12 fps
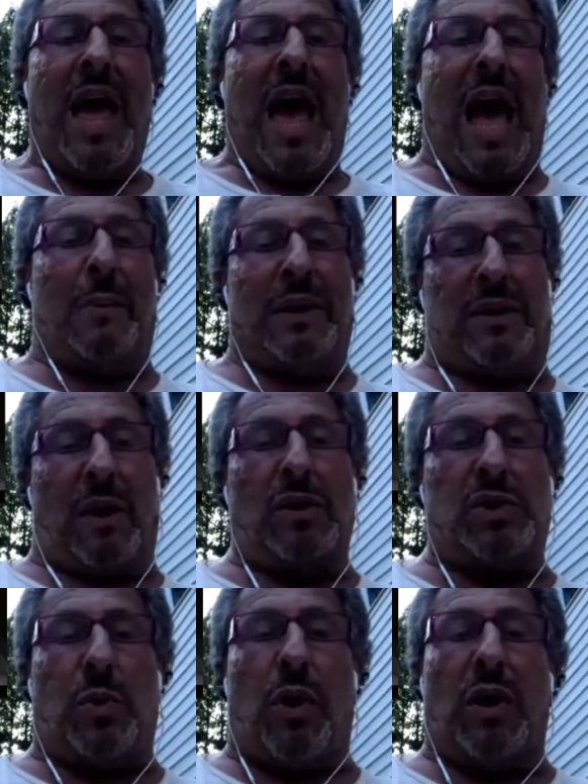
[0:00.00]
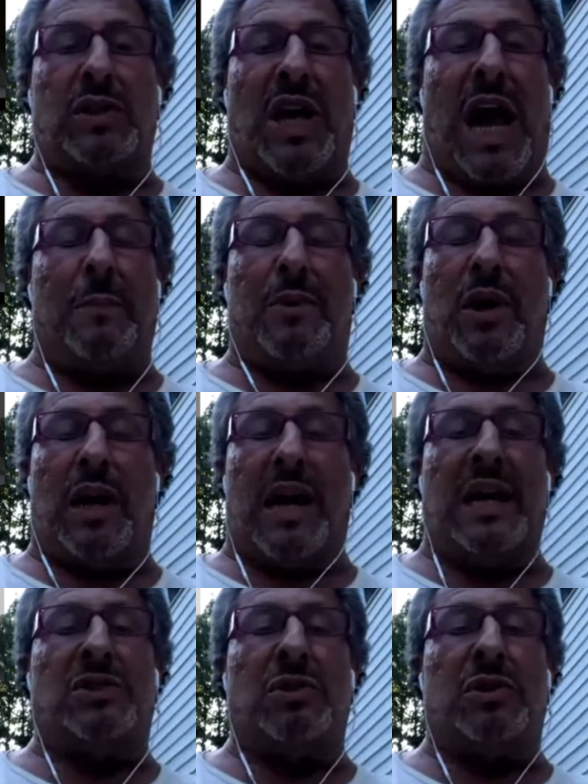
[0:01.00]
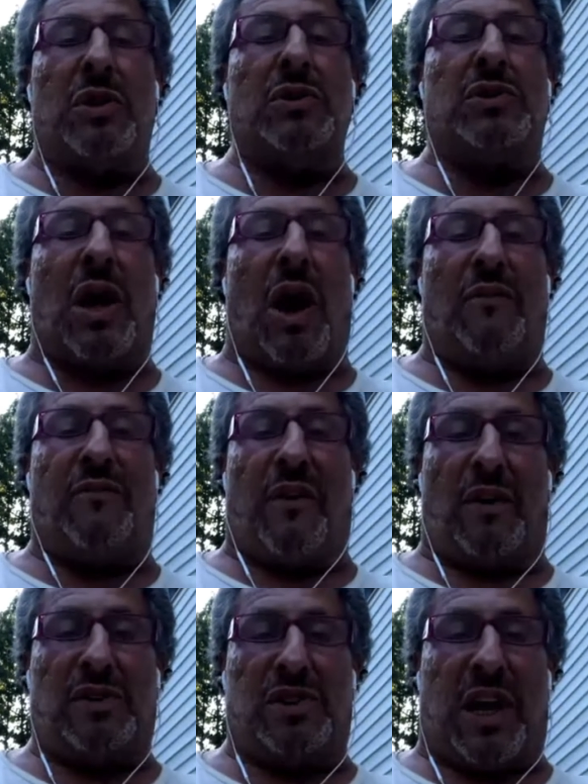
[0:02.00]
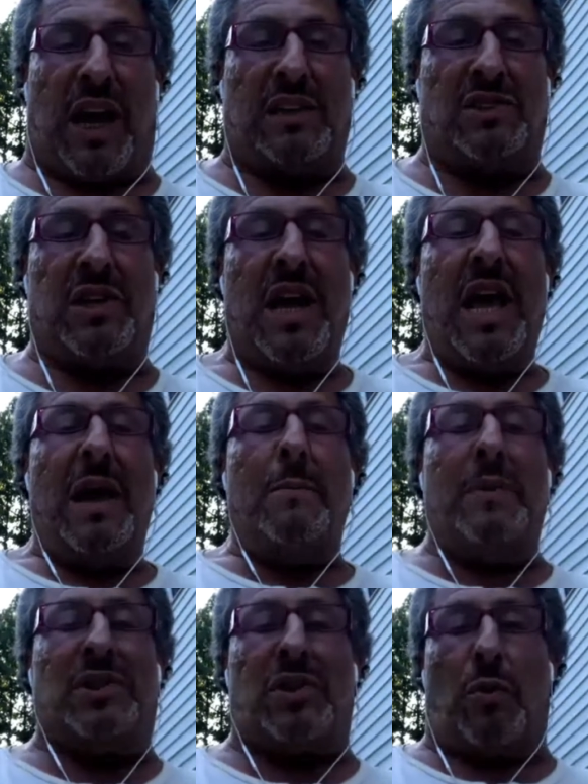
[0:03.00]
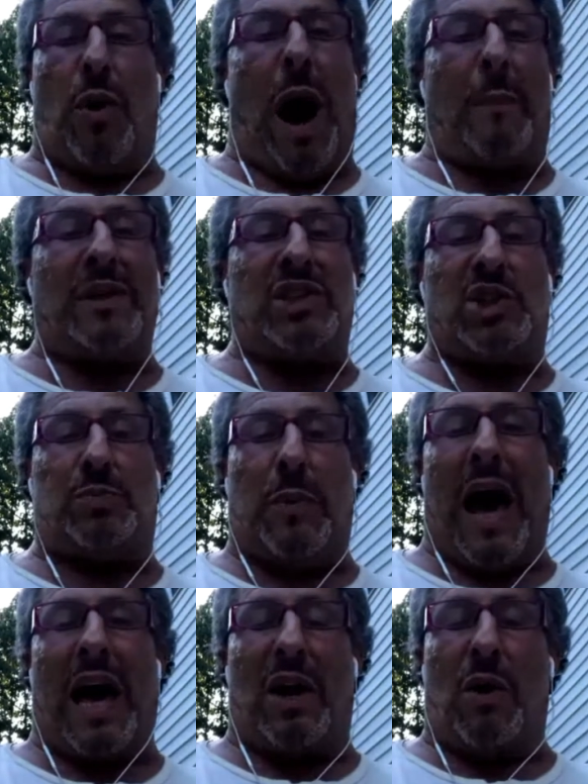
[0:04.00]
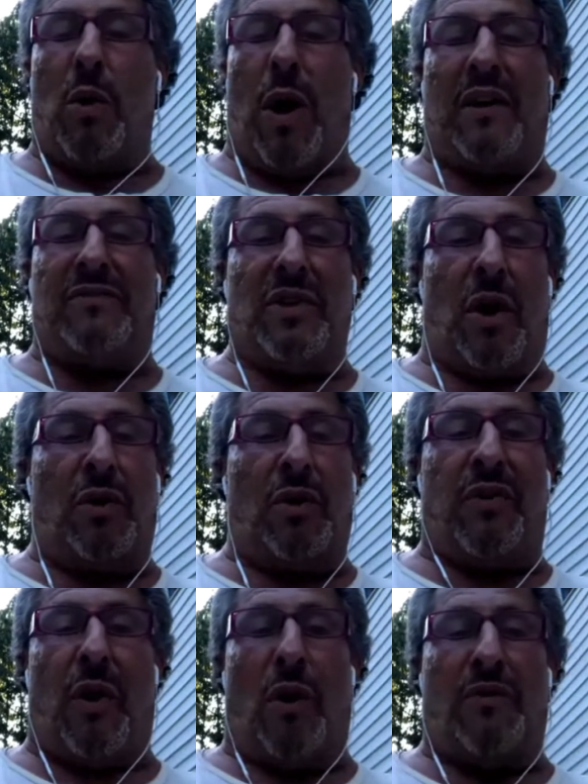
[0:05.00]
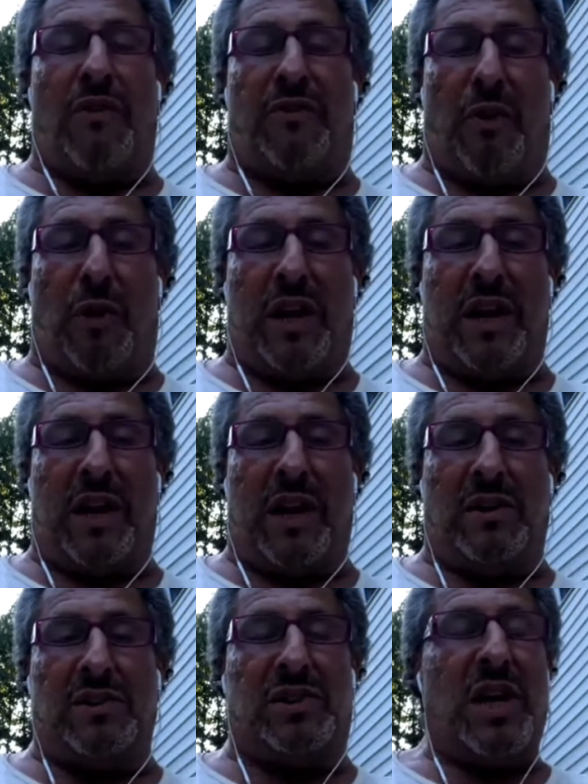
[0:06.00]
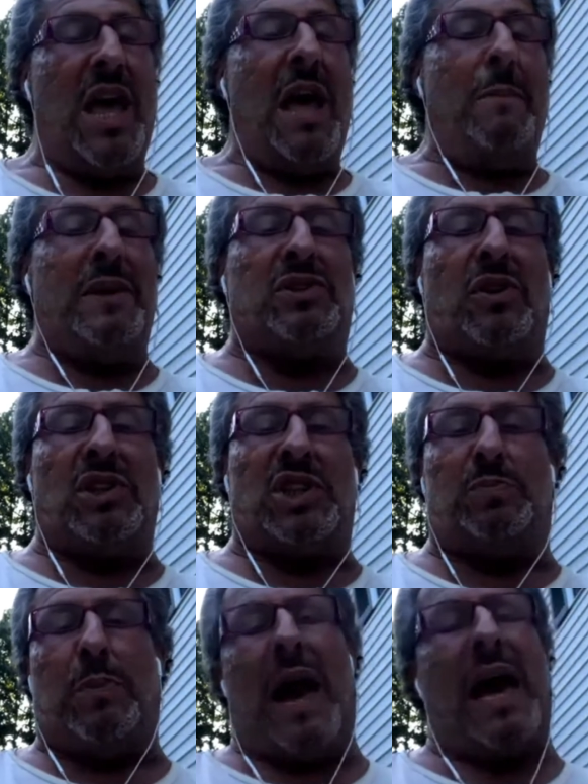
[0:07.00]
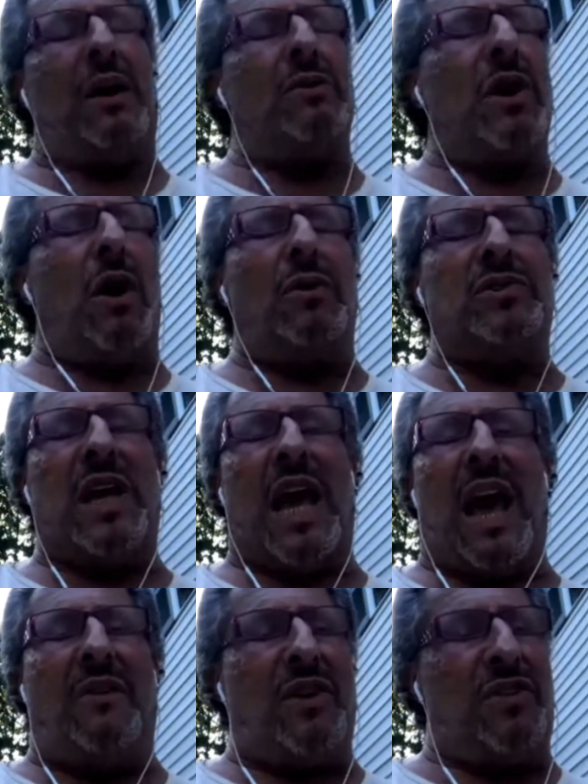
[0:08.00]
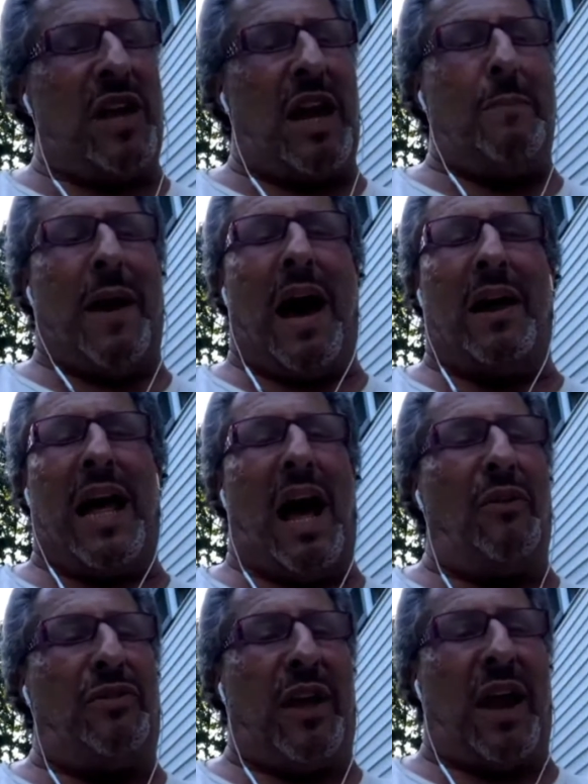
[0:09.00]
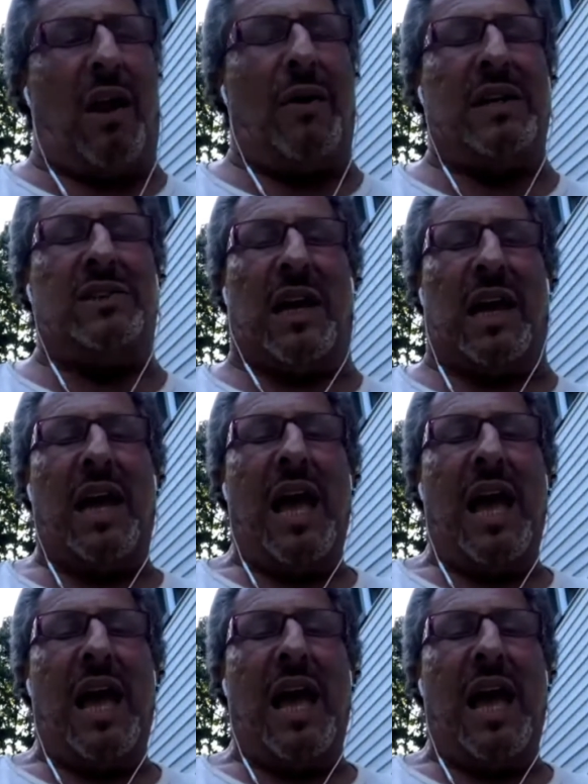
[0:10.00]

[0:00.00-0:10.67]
And with those words, I'm going to introduce our first guest, Mr. Robert Spano, who I've known for over 40 years. Mr. Spano knows everything about healthcare. He's a